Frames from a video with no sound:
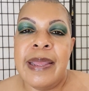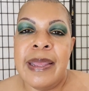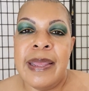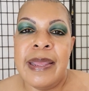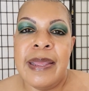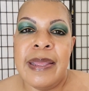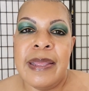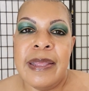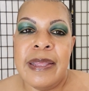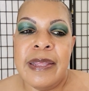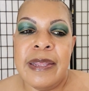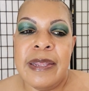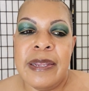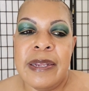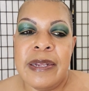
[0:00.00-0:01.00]

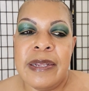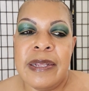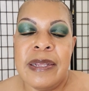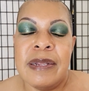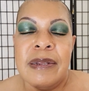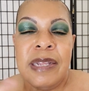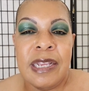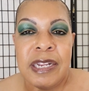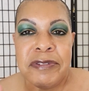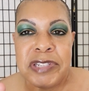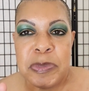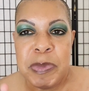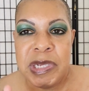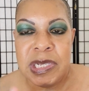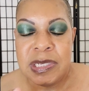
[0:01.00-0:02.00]
and negative
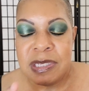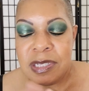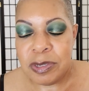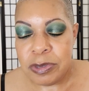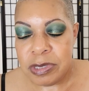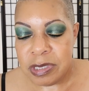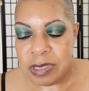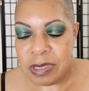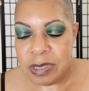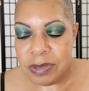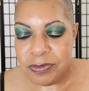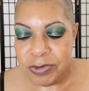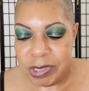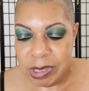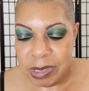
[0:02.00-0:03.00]
space. Those are the
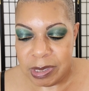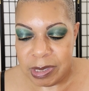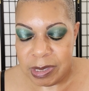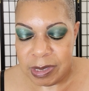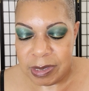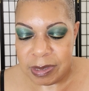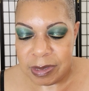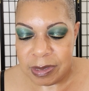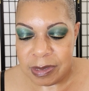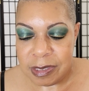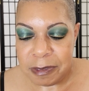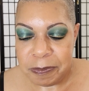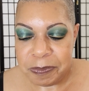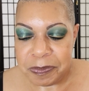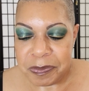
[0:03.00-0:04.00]
three
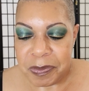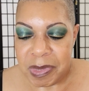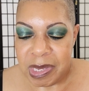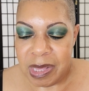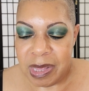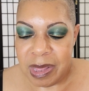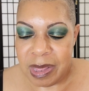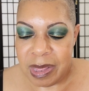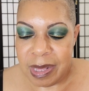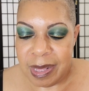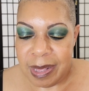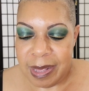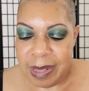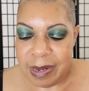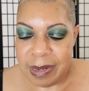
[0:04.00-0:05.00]
things
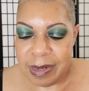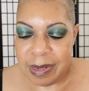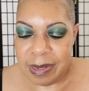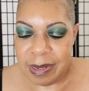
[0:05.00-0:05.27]
that